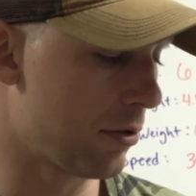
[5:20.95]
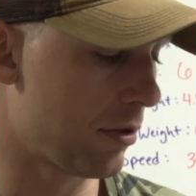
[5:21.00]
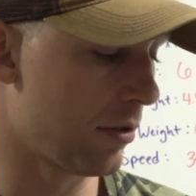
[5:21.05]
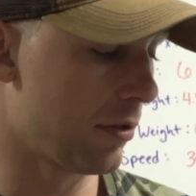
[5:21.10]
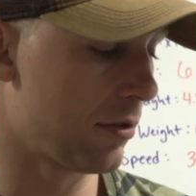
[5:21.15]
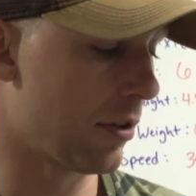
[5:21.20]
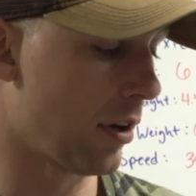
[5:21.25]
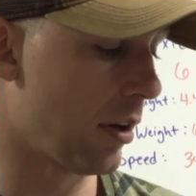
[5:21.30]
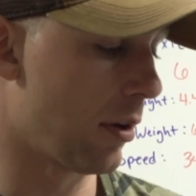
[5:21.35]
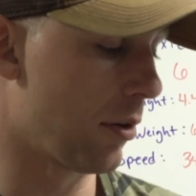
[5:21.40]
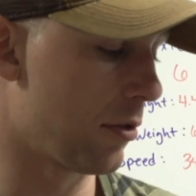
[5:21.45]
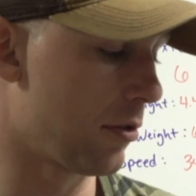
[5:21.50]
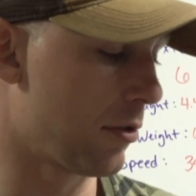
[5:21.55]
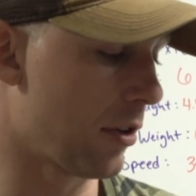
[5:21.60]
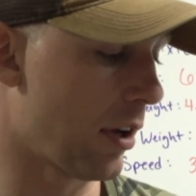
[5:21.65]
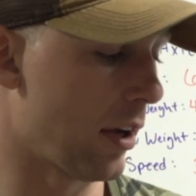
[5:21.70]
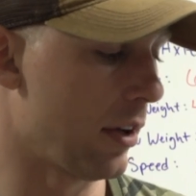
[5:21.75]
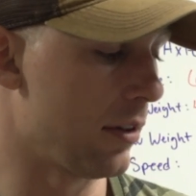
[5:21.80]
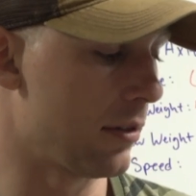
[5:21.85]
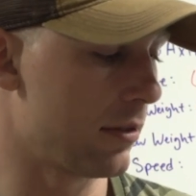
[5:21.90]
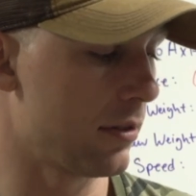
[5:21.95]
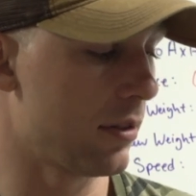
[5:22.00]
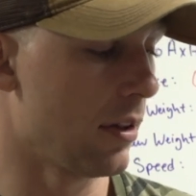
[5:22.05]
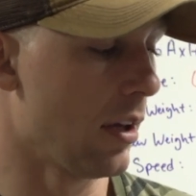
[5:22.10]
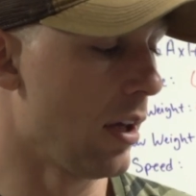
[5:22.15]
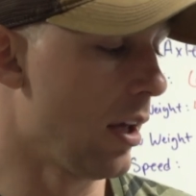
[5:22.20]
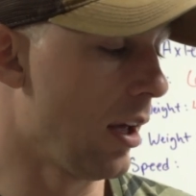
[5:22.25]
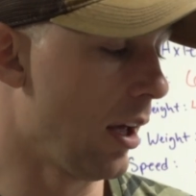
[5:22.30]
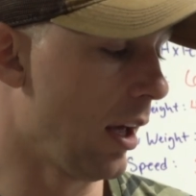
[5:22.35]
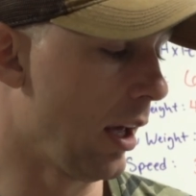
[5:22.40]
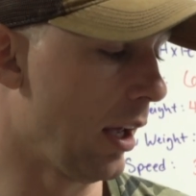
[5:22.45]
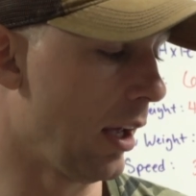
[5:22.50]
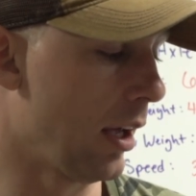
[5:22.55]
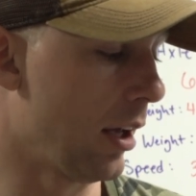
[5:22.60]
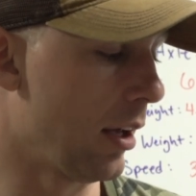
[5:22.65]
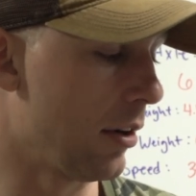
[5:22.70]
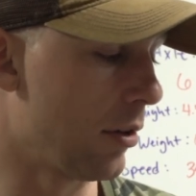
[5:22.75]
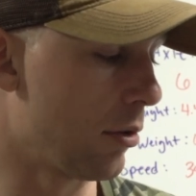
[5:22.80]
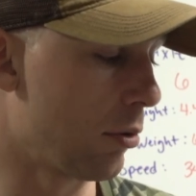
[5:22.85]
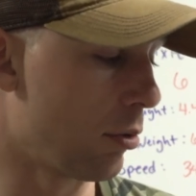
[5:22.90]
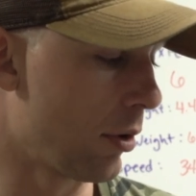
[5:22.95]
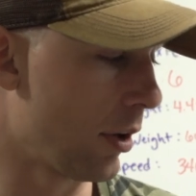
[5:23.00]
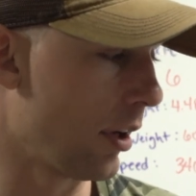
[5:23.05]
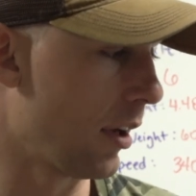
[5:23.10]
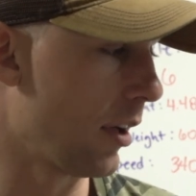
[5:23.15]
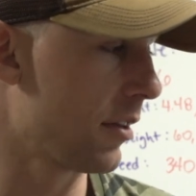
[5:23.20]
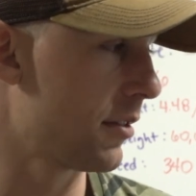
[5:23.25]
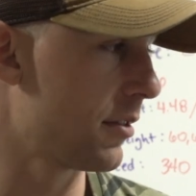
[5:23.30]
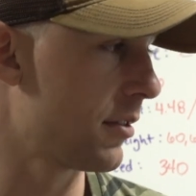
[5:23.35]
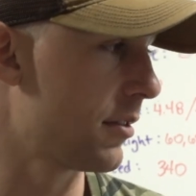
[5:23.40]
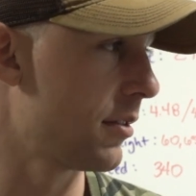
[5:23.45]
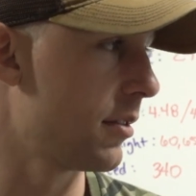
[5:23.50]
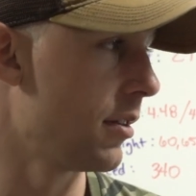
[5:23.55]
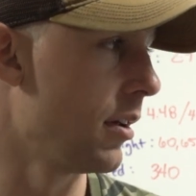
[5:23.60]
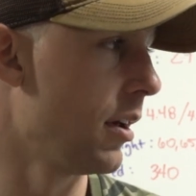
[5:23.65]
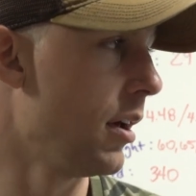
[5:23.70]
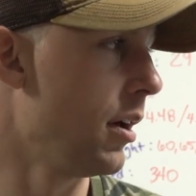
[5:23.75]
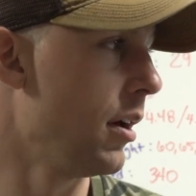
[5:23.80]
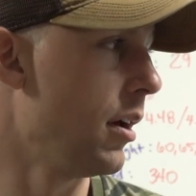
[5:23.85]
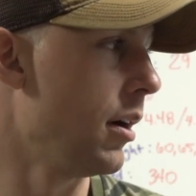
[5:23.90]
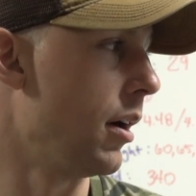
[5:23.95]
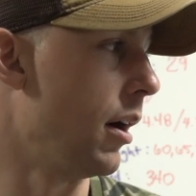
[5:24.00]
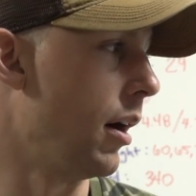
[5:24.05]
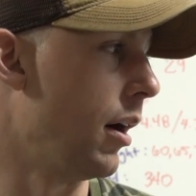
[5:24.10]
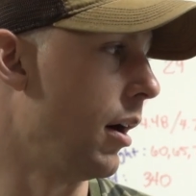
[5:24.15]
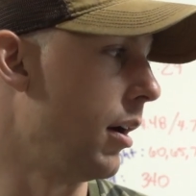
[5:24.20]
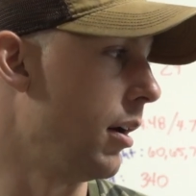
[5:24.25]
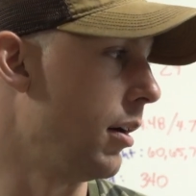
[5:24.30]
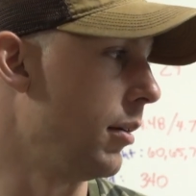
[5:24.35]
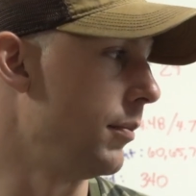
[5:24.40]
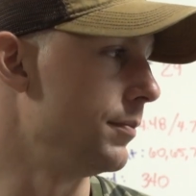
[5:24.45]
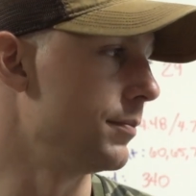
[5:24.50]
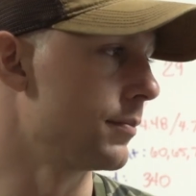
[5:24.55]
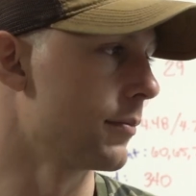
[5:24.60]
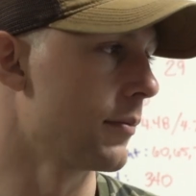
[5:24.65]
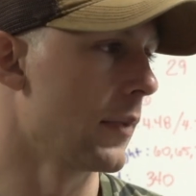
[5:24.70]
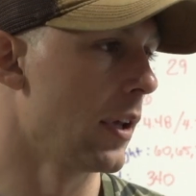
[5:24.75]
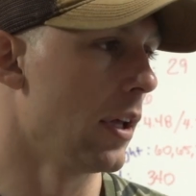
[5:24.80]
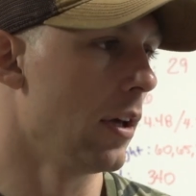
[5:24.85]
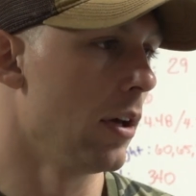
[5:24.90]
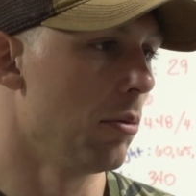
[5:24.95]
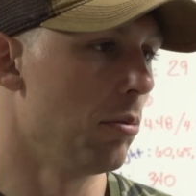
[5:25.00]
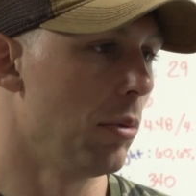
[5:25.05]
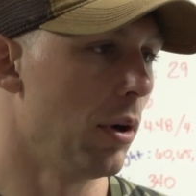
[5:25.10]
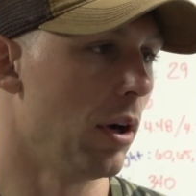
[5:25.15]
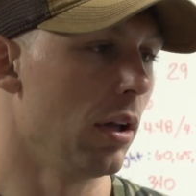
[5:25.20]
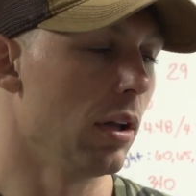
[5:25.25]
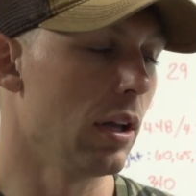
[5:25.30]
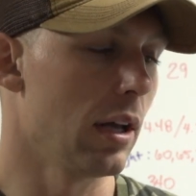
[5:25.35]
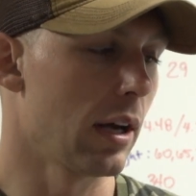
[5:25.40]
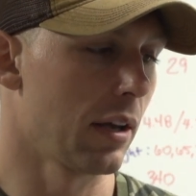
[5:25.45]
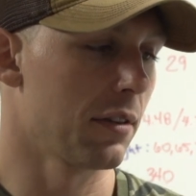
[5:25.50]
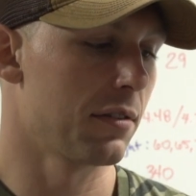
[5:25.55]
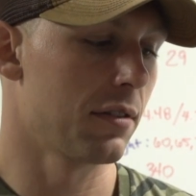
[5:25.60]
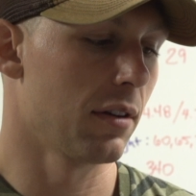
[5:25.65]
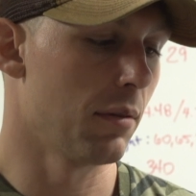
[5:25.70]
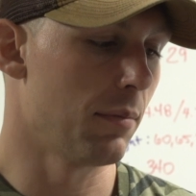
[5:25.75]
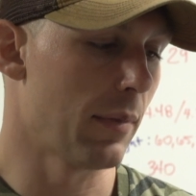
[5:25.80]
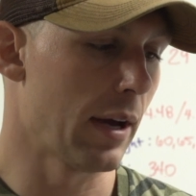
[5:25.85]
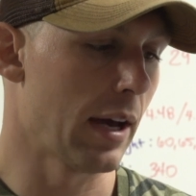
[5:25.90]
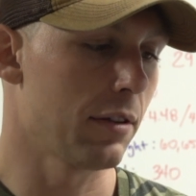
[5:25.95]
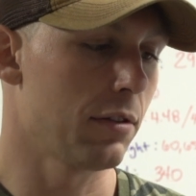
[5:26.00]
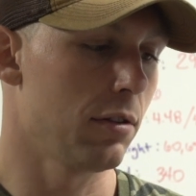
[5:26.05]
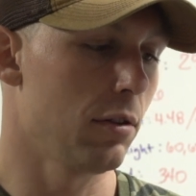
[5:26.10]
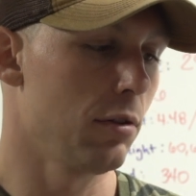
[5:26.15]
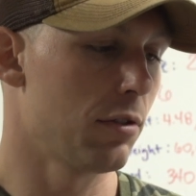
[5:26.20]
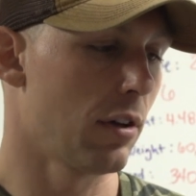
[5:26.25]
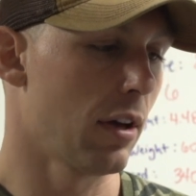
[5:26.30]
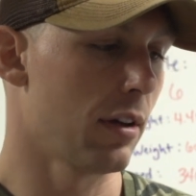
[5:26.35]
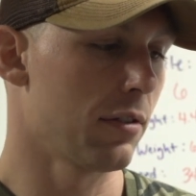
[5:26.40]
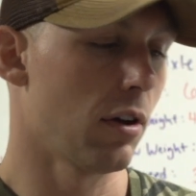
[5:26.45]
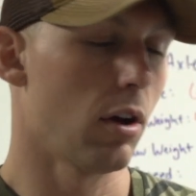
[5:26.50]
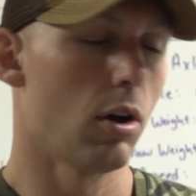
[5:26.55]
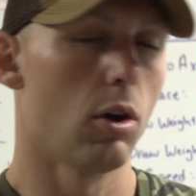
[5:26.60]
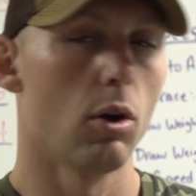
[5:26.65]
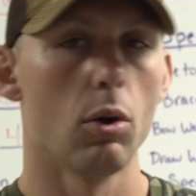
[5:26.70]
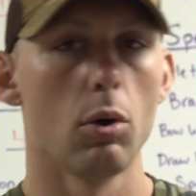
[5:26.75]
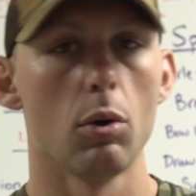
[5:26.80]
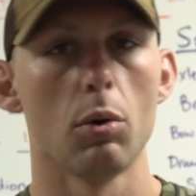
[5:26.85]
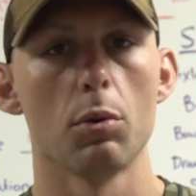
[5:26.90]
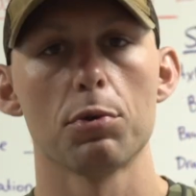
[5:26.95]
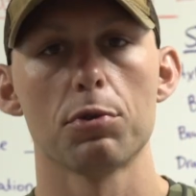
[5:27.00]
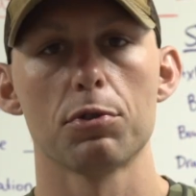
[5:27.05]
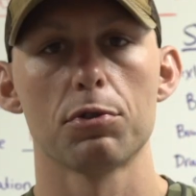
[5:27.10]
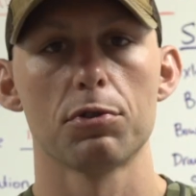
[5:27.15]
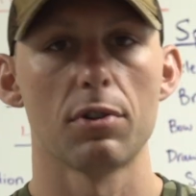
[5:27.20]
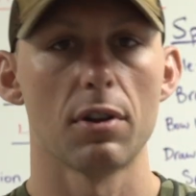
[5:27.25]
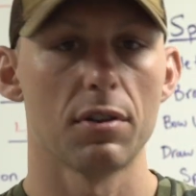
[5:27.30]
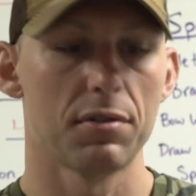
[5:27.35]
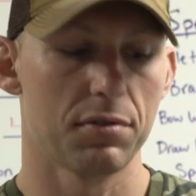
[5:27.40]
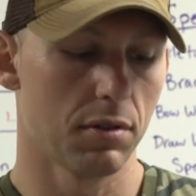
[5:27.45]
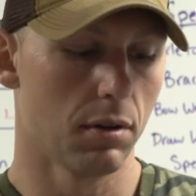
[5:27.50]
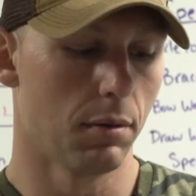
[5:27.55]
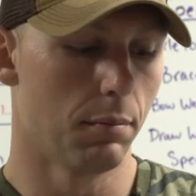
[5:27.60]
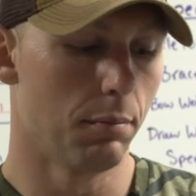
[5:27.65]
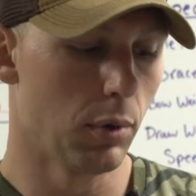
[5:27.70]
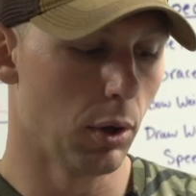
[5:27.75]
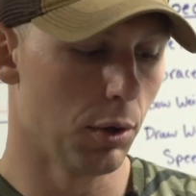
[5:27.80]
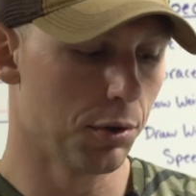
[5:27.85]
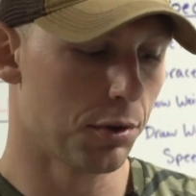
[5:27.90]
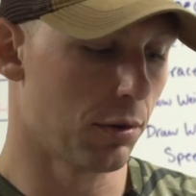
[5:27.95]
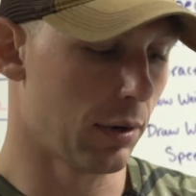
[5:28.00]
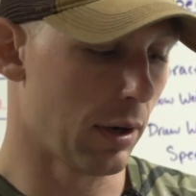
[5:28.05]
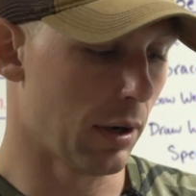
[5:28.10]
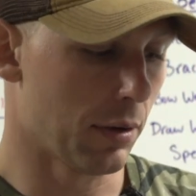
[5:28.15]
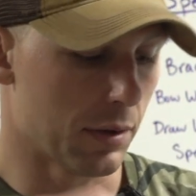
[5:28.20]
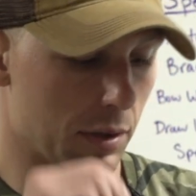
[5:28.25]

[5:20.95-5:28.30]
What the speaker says: sights and rests. But like I said, Mathews has a whole system built around